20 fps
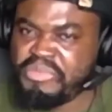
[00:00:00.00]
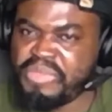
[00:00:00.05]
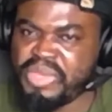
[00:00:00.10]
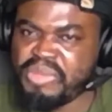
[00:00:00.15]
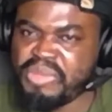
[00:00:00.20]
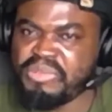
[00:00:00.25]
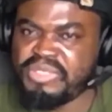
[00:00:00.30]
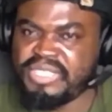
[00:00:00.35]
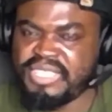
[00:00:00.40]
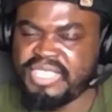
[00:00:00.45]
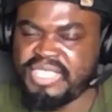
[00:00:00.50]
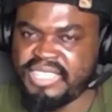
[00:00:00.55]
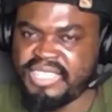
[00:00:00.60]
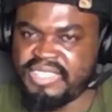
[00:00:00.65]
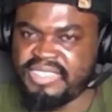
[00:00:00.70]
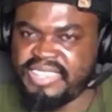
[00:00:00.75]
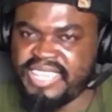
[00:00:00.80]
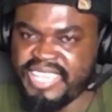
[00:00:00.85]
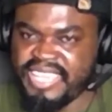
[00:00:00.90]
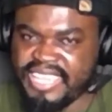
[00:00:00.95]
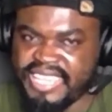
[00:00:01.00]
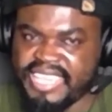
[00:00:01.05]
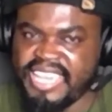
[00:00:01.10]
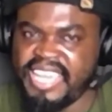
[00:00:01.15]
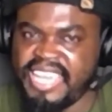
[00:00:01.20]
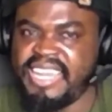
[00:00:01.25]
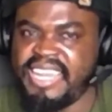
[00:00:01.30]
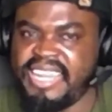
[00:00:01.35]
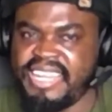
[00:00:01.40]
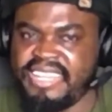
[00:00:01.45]
music in
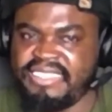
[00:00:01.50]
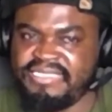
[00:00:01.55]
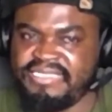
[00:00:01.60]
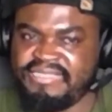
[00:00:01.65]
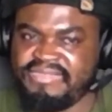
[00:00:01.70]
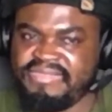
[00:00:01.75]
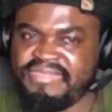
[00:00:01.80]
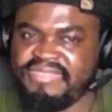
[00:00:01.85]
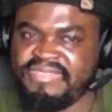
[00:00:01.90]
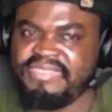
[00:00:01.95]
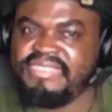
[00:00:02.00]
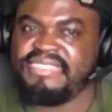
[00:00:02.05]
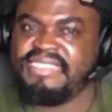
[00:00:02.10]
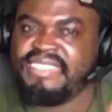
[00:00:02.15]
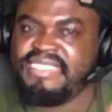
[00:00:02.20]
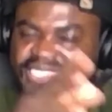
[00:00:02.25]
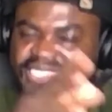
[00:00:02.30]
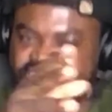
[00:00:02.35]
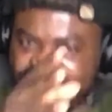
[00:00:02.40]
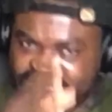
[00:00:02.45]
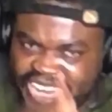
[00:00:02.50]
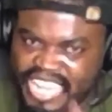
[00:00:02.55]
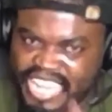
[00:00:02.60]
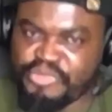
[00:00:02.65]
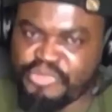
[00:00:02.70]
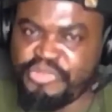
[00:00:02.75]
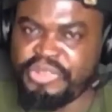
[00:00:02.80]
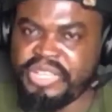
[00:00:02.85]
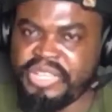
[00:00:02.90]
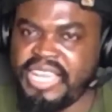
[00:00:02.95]
Ghana, in
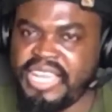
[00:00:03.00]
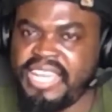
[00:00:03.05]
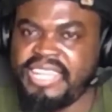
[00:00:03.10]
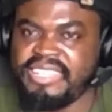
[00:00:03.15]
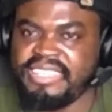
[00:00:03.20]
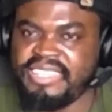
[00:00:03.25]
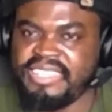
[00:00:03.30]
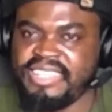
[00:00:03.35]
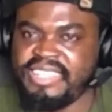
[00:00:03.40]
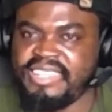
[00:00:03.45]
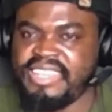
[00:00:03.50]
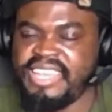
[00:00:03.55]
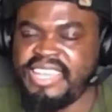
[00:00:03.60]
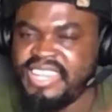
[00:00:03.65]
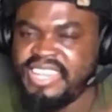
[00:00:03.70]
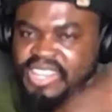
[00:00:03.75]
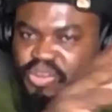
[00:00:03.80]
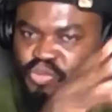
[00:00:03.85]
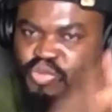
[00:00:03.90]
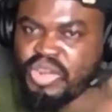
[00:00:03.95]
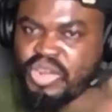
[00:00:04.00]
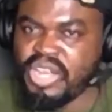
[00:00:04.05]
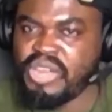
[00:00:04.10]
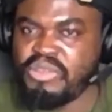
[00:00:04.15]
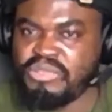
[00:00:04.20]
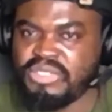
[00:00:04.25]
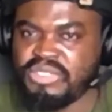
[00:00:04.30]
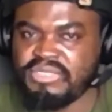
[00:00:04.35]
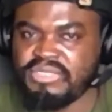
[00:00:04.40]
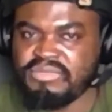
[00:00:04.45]
Africa, and the
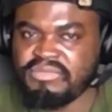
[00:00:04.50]
world